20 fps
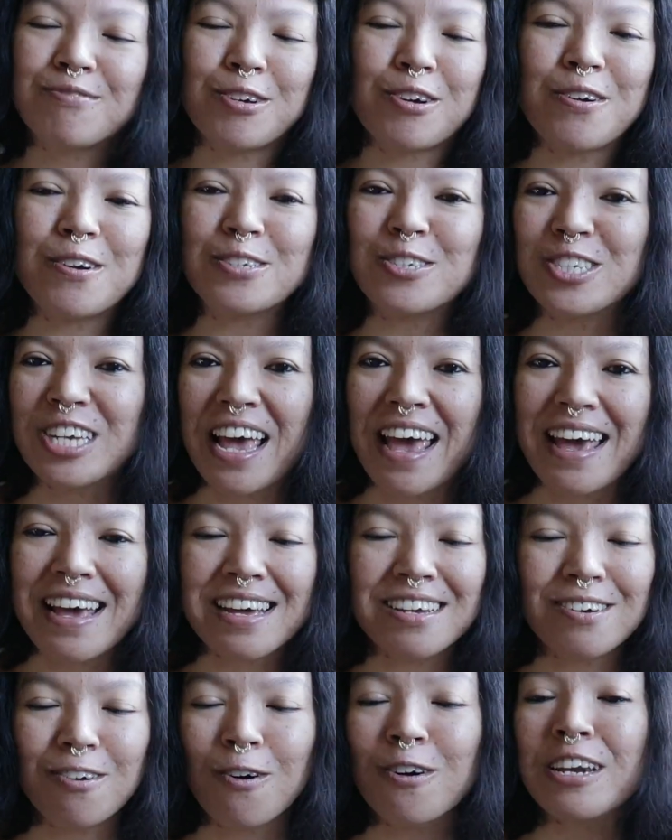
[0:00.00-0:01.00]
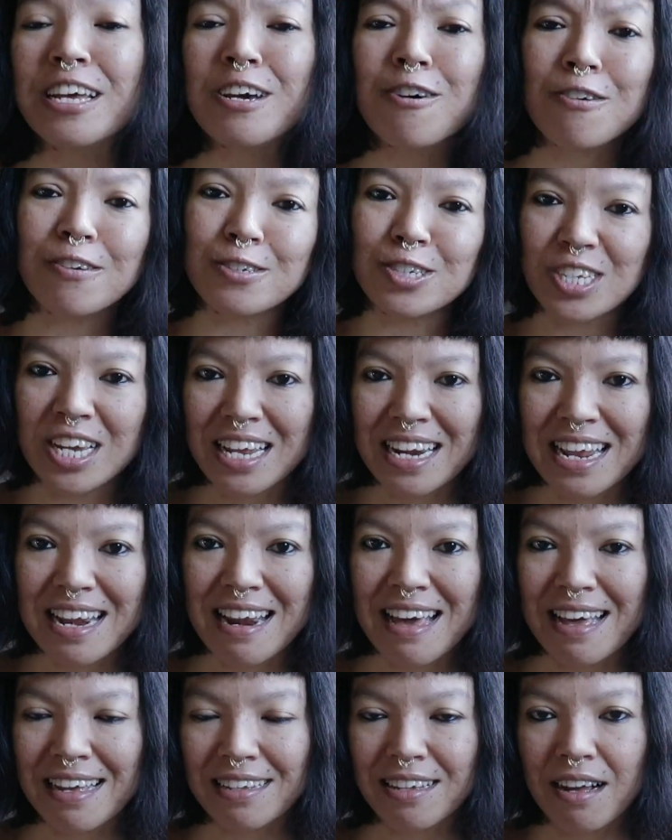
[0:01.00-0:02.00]
crochet, only crochet
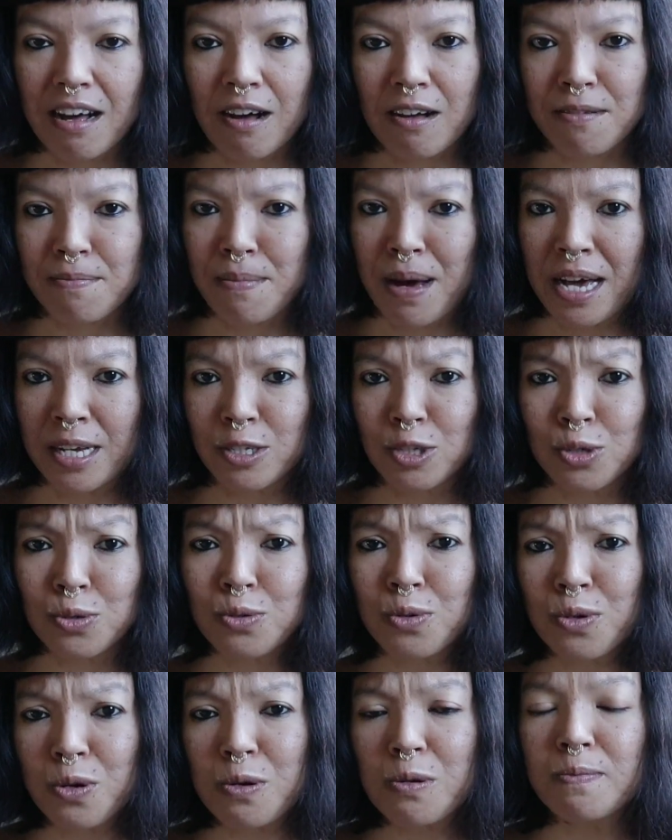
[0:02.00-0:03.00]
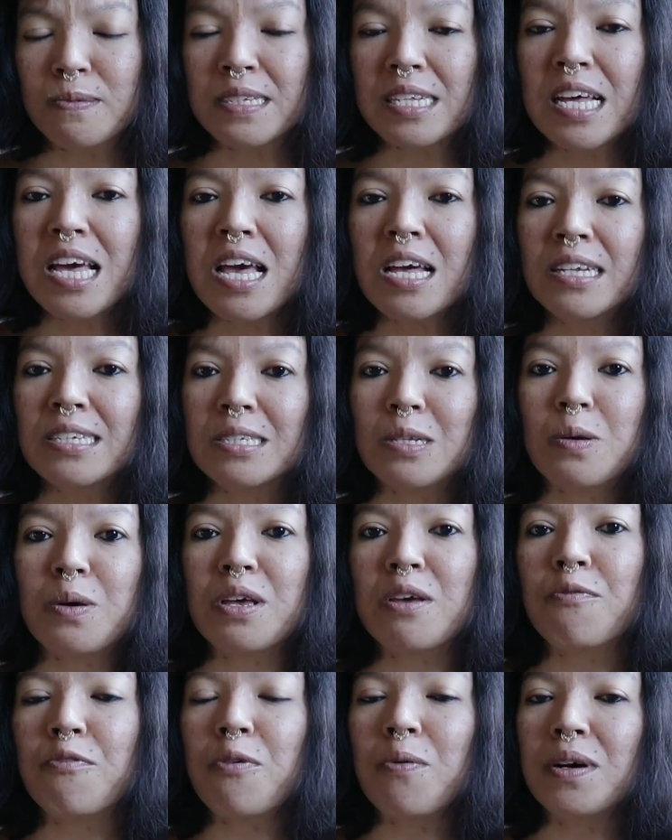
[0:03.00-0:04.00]
related, on my two groups. So
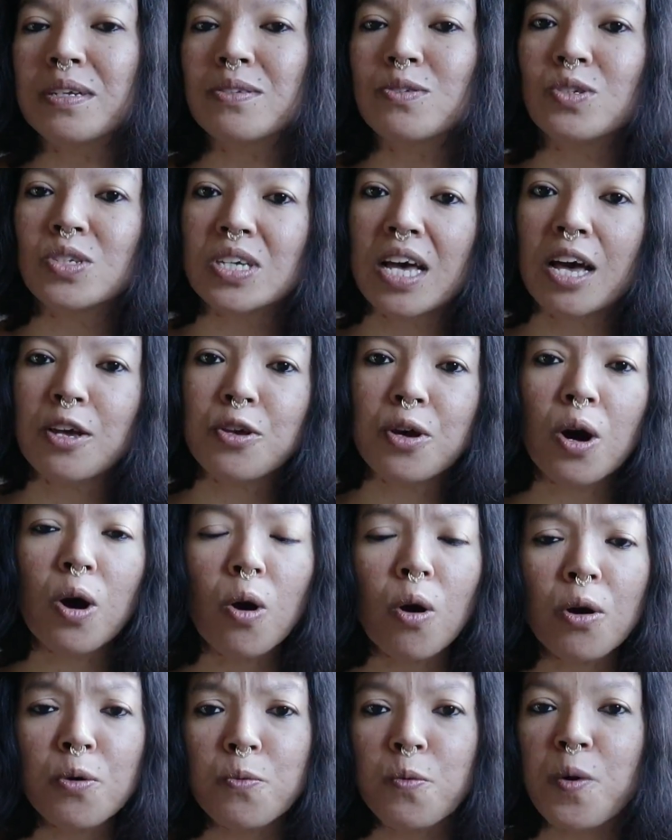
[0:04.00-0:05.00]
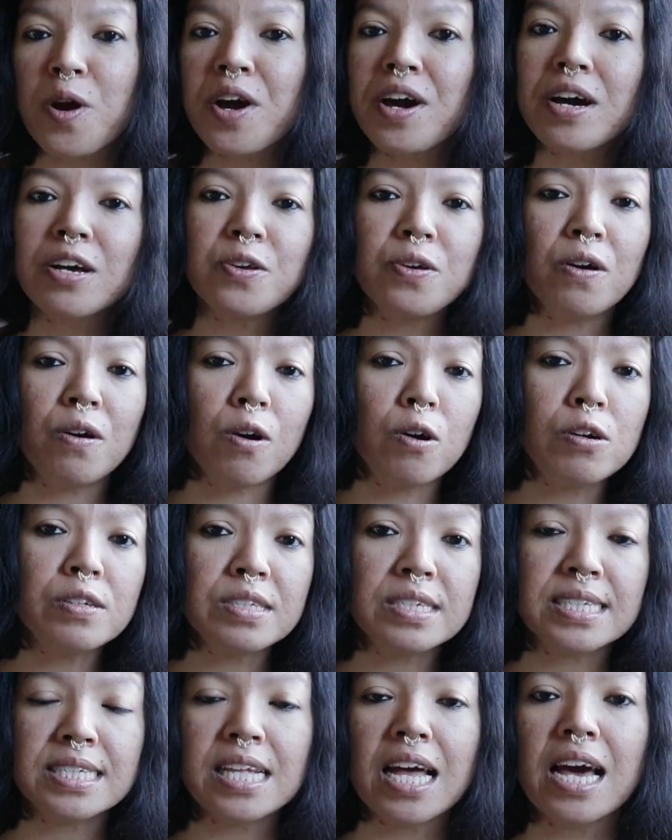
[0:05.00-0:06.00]
if you want to share your own work, your
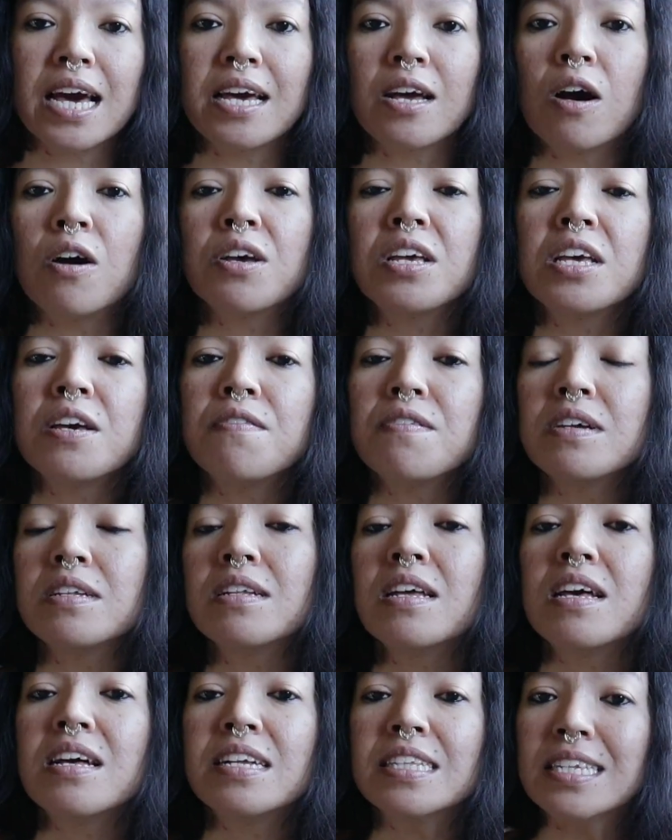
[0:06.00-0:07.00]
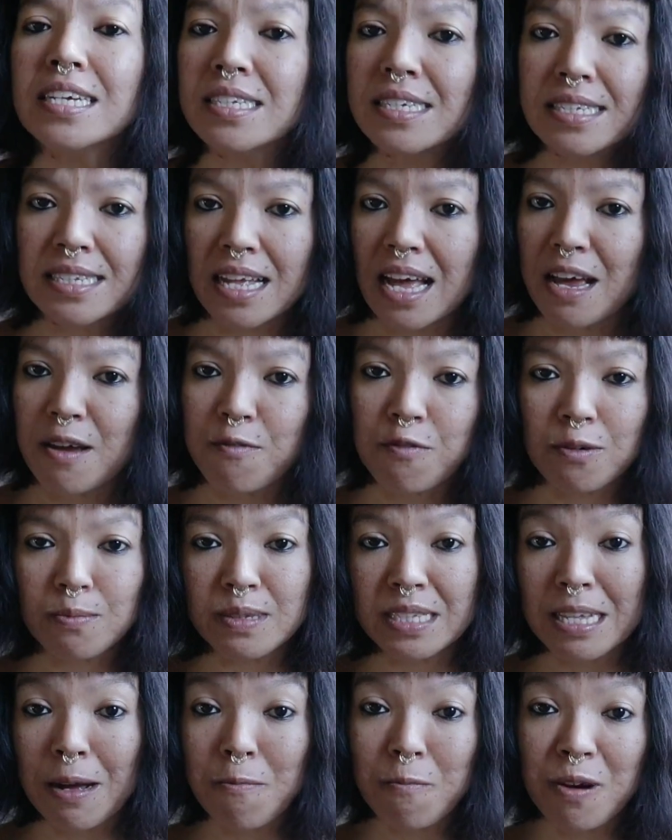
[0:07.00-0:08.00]
own design, or even the design
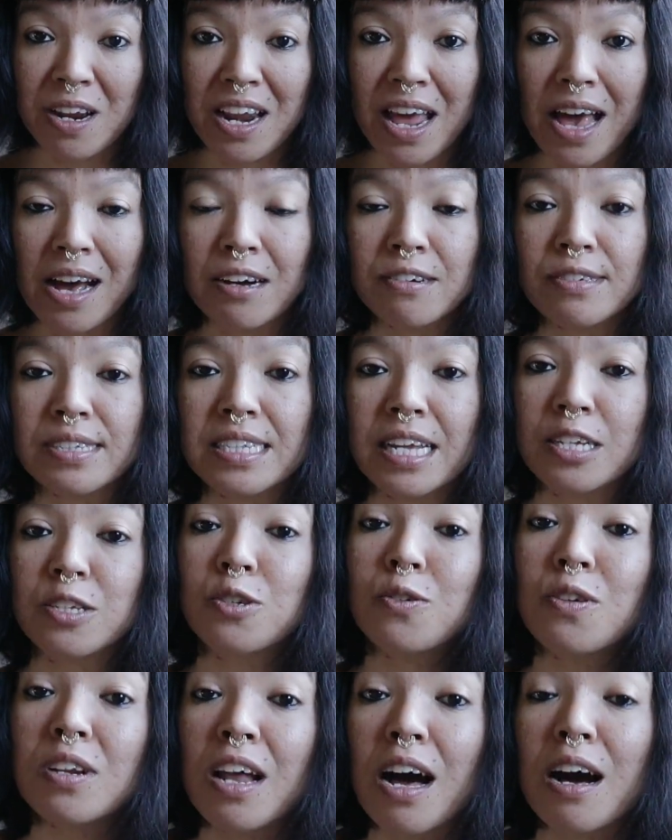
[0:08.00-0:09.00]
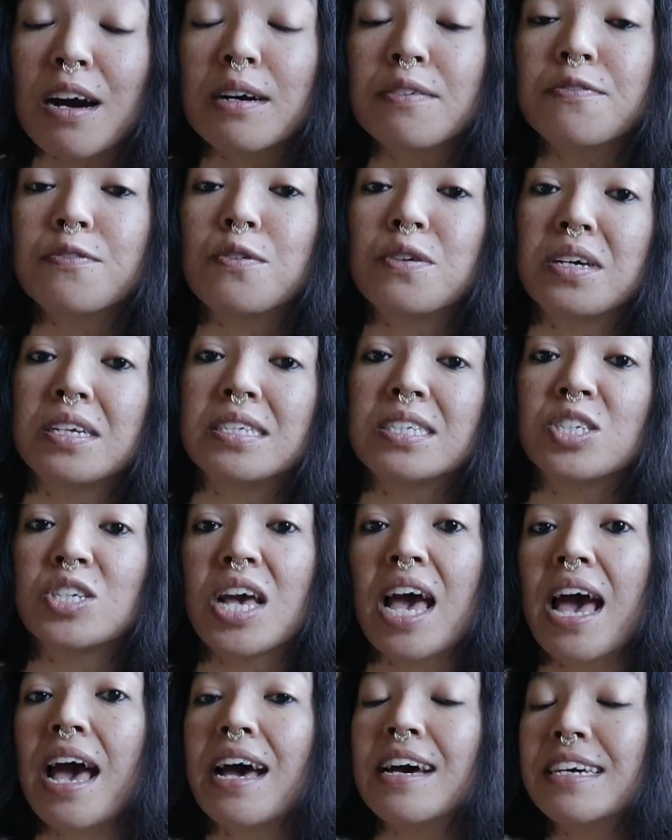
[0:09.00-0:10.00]
from someone else that you love, you can
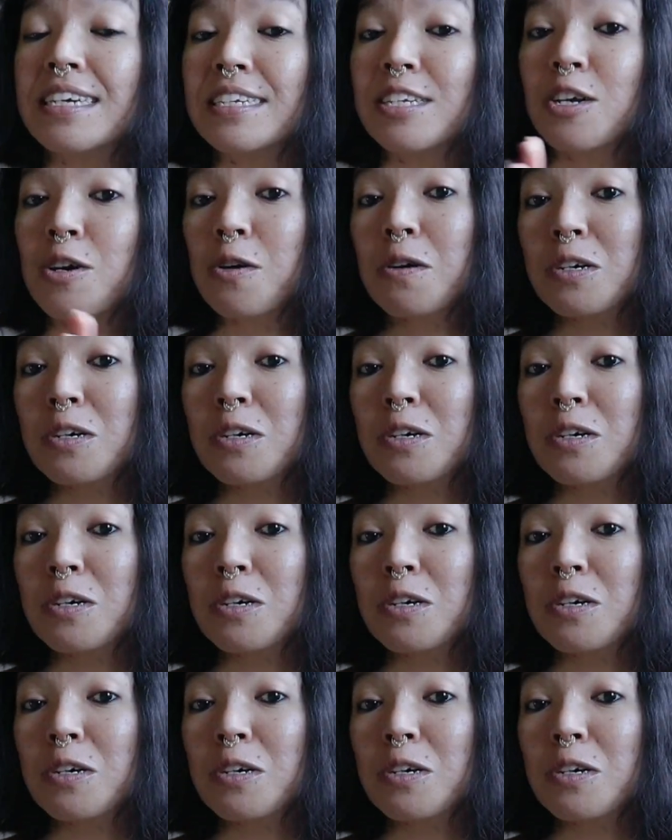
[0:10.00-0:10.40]
share in